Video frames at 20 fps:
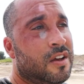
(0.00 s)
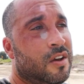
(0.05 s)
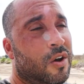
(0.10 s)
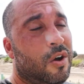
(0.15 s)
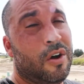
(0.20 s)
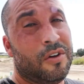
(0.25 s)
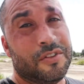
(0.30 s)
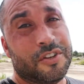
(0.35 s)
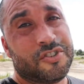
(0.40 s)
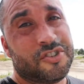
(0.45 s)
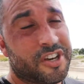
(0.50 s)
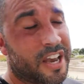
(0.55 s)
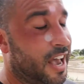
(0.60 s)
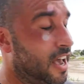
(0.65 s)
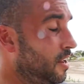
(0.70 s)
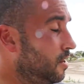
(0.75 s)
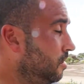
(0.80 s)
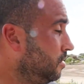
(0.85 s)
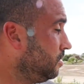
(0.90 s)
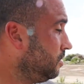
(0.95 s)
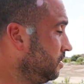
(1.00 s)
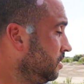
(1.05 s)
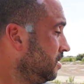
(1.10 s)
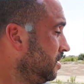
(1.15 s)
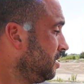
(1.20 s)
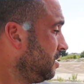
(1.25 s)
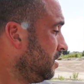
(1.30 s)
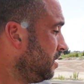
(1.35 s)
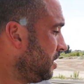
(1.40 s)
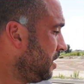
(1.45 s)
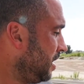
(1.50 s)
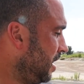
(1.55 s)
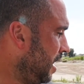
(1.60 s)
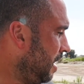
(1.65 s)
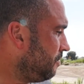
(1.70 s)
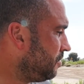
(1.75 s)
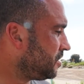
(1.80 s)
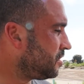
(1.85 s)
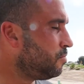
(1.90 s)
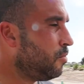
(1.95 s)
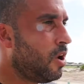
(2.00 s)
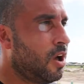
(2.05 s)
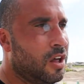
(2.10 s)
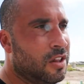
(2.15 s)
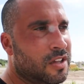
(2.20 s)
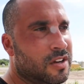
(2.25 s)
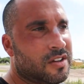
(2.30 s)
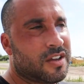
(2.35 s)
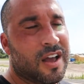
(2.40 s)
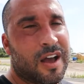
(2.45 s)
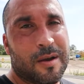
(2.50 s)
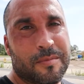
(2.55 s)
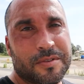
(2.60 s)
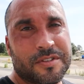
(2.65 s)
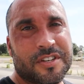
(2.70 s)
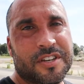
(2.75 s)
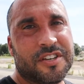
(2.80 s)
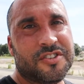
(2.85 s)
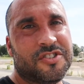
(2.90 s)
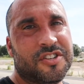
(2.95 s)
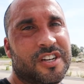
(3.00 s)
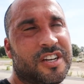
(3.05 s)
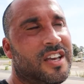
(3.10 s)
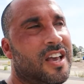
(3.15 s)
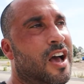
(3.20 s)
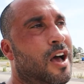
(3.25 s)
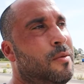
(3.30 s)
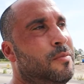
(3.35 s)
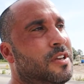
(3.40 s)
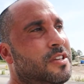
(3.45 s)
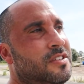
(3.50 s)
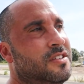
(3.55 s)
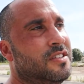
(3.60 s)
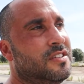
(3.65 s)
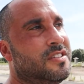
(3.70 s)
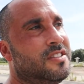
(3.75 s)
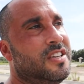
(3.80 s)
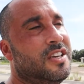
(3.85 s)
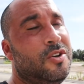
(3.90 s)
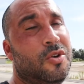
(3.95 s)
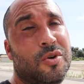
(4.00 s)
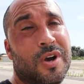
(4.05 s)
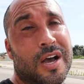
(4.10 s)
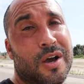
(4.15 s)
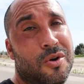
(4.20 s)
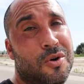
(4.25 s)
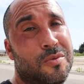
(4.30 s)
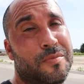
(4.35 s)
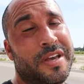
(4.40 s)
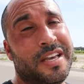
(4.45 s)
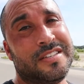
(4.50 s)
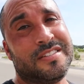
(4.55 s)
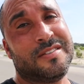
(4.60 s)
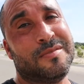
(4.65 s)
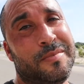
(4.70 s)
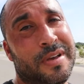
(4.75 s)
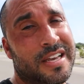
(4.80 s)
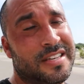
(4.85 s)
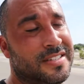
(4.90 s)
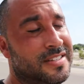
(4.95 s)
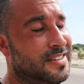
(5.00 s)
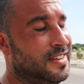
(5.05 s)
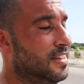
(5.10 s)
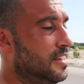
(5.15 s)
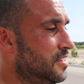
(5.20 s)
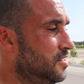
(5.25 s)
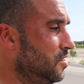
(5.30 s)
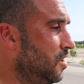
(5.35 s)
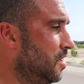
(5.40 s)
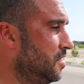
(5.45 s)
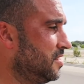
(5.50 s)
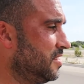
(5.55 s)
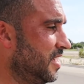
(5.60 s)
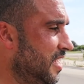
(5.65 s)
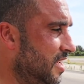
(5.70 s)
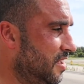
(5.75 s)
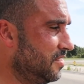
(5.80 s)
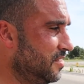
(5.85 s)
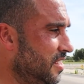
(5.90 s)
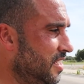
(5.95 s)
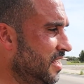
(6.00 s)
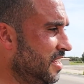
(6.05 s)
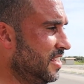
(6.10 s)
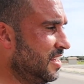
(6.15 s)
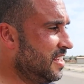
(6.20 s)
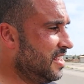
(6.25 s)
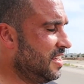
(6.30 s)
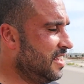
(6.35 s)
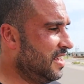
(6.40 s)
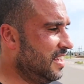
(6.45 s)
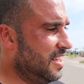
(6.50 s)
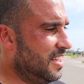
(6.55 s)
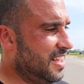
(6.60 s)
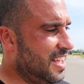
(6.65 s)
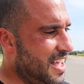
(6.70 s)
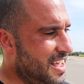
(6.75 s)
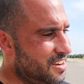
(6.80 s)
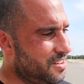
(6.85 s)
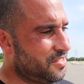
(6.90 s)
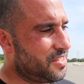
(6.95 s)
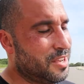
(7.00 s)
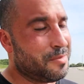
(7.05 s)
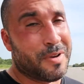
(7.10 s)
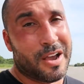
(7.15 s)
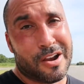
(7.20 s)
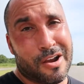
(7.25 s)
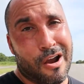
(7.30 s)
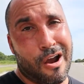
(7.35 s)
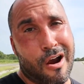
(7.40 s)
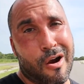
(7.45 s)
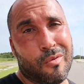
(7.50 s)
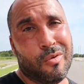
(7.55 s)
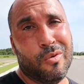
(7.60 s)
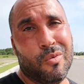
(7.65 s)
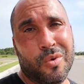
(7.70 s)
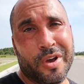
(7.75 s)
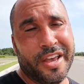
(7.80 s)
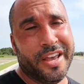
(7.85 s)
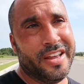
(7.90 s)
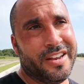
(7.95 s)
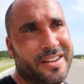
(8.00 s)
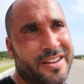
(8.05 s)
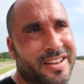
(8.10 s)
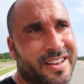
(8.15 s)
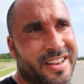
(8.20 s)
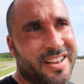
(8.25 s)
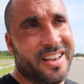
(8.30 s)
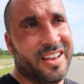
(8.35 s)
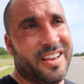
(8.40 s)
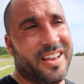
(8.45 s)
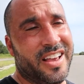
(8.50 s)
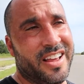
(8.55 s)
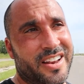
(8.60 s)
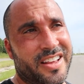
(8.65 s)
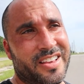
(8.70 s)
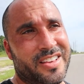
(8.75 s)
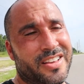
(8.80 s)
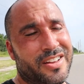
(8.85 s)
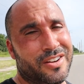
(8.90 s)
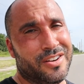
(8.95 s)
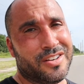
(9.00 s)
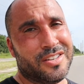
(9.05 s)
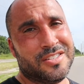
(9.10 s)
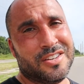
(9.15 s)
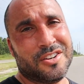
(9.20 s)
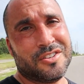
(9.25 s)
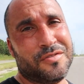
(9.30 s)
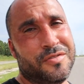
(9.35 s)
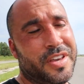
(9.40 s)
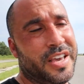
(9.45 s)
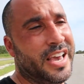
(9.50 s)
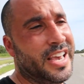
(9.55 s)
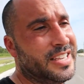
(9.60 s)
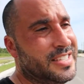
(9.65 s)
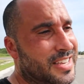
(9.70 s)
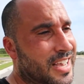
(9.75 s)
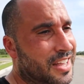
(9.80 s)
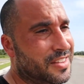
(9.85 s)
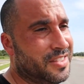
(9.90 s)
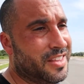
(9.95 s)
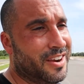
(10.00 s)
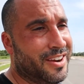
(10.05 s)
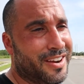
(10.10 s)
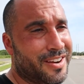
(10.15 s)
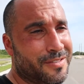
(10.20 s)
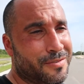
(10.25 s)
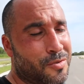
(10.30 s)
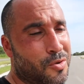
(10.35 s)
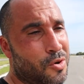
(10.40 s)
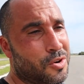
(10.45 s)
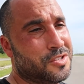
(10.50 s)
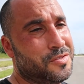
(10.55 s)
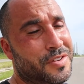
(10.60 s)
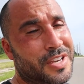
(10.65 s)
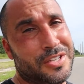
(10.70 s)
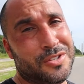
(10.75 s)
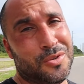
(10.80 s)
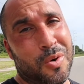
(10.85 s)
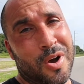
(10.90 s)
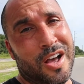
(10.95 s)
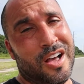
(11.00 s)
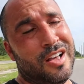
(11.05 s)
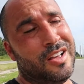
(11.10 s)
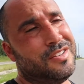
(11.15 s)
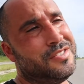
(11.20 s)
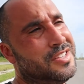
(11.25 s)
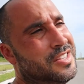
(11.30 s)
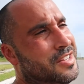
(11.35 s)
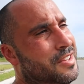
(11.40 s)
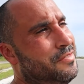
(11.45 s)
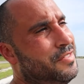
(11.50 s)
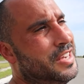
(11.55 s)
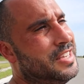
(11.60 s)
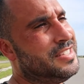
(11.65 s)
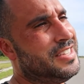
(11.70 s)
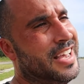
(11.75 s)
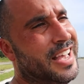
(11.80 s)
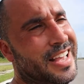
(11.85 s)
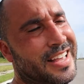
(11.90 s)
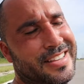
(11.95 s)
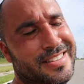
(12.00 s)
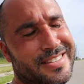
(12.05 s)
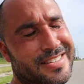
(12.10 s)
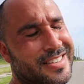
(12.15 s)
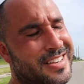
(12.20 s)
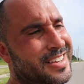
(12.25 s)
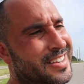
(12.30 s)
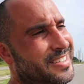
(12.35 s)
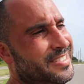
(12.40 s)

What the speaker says: on the channel. Have a small little competition in comments and see who makes the best exhaust sound. I don't think my car will win any, you know, because there's V8s out there, and of course V12s and the V10s.